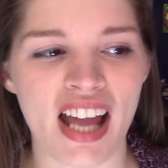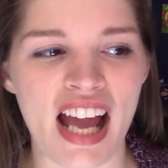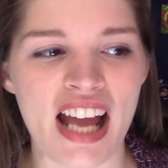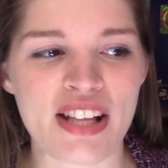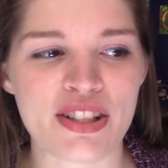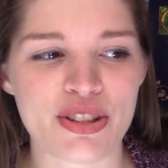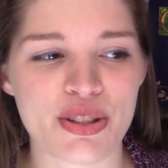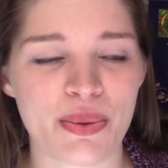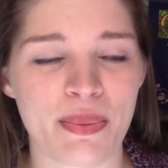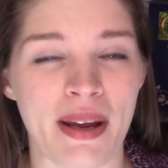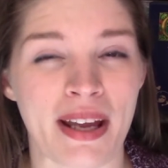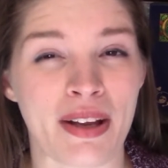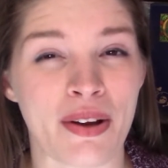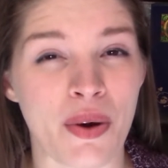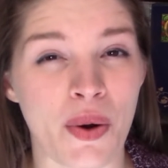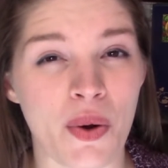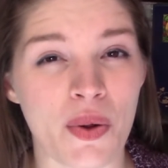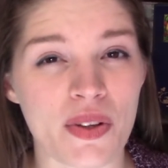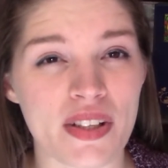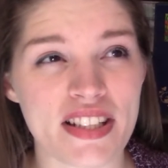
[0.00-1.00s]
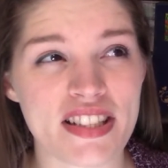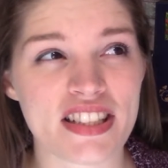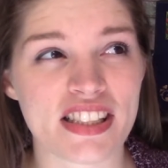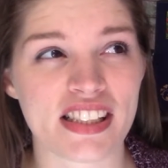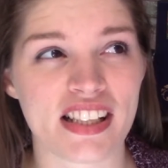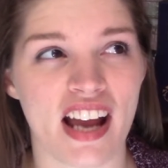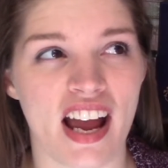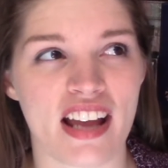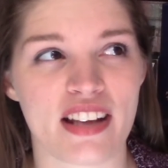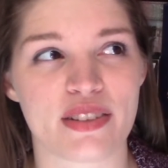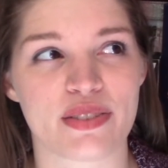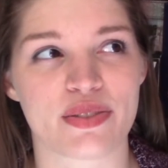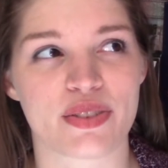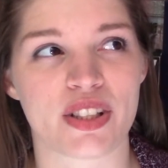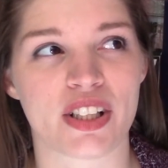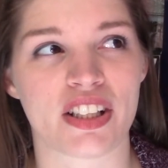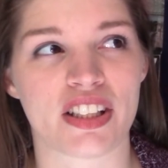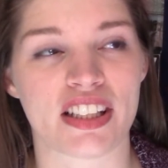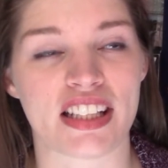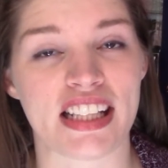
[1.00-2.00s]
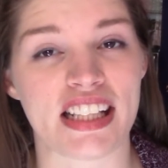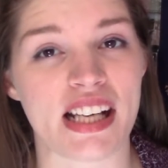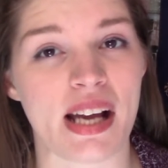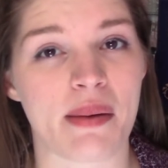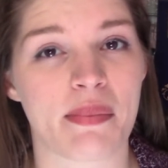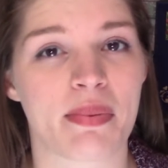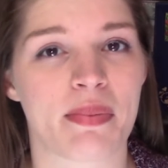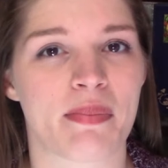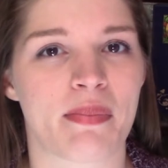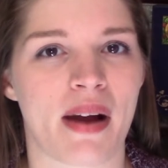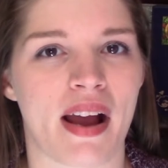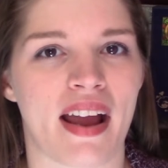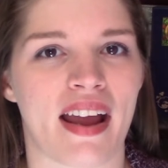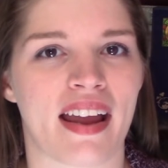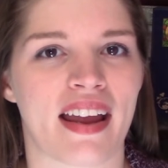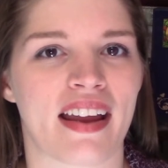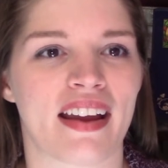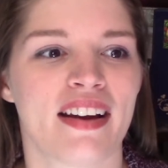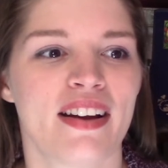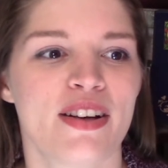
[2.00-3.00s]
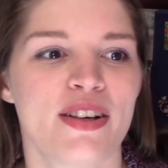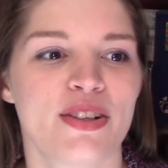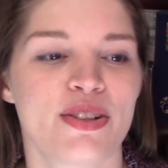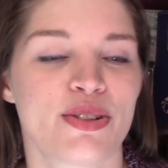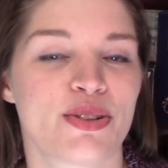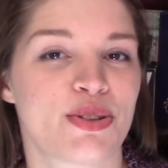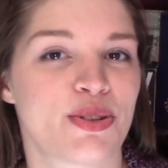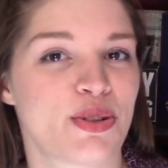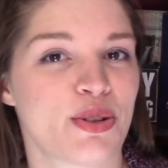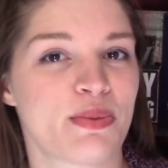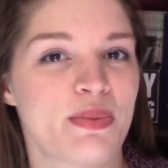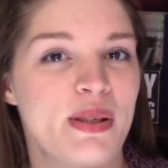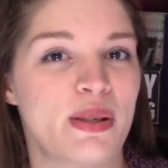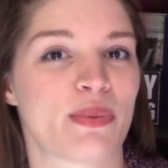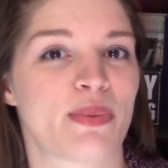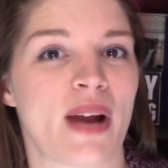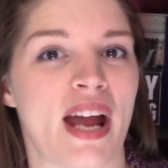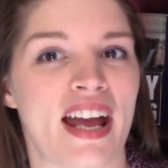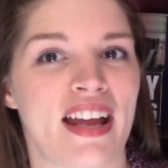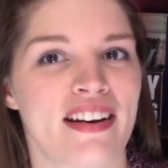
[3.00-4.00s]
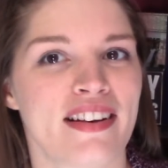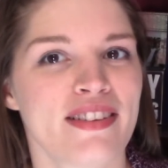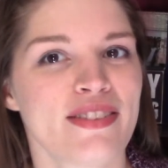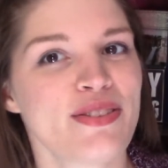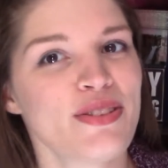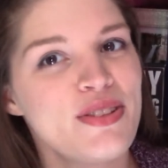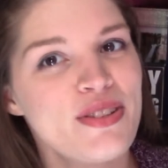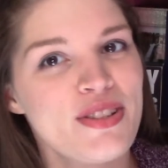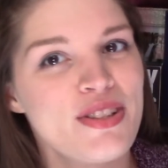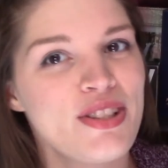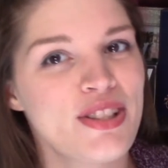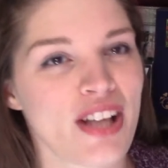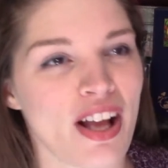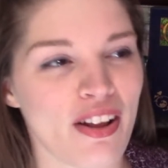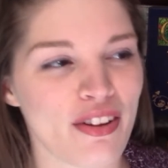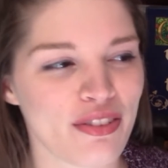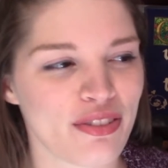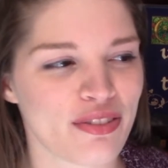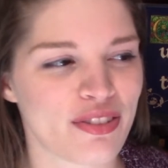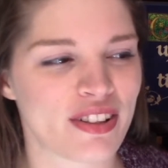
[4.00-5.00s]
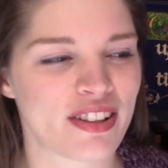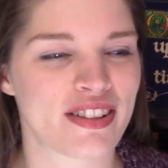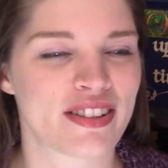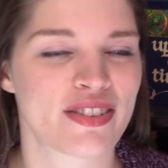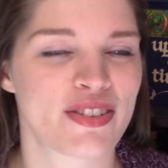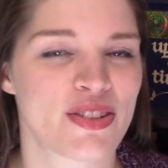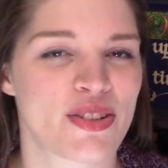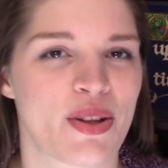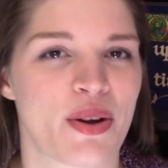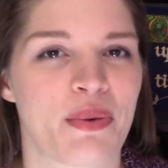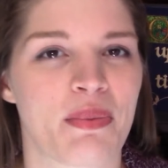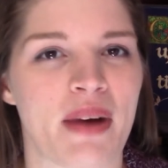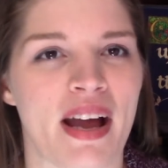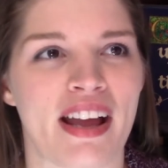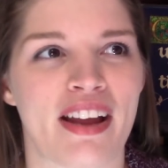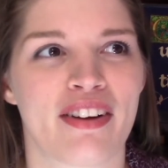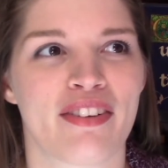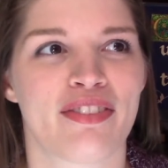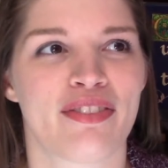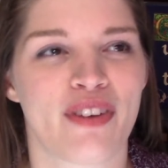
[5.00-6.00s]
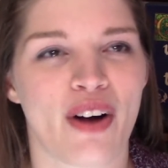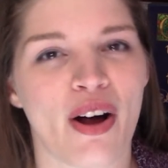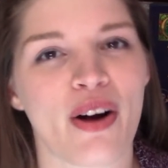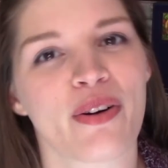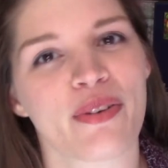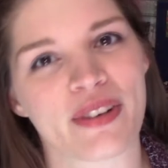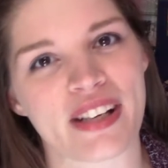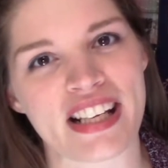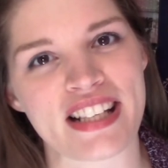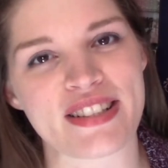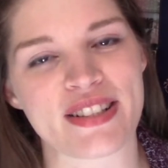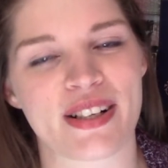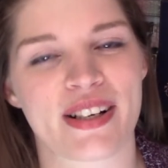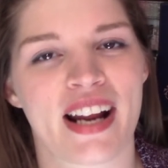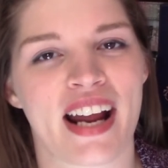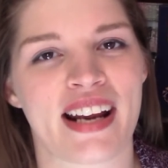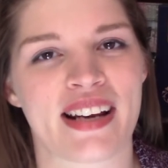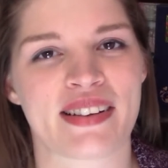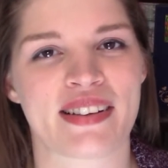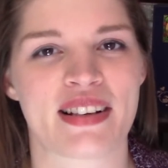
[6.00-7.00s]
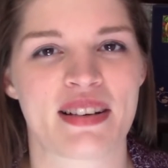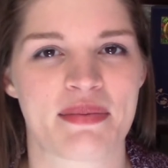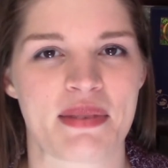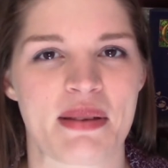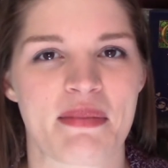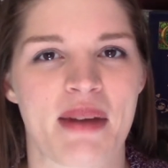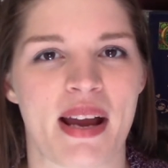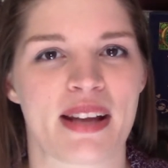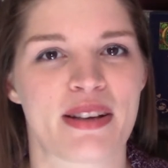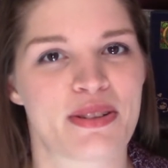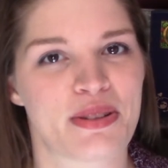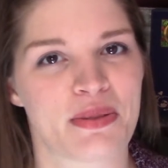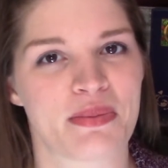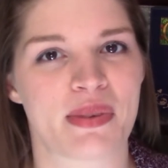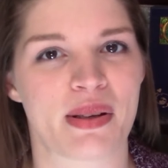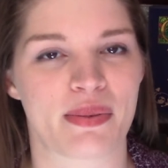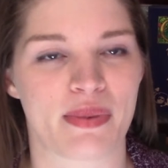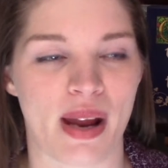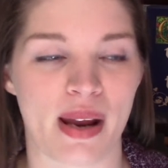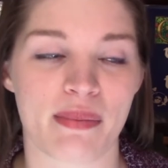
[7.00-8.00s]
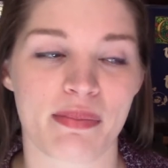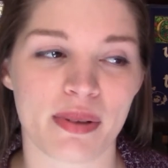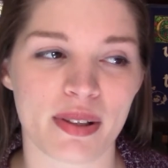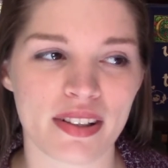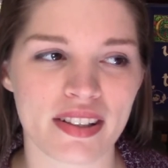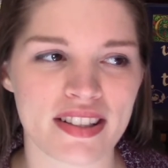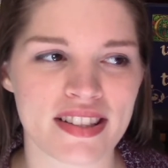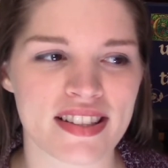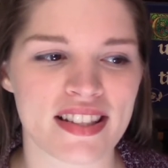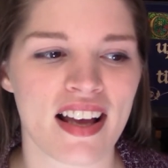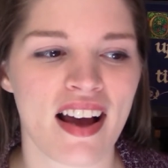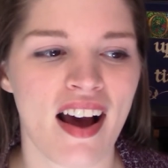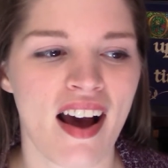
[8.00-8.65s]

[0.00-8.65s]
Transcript: And so my goal is to kind of clean up my to be read shelf. So my fall reads are kind of going to be my to be read books.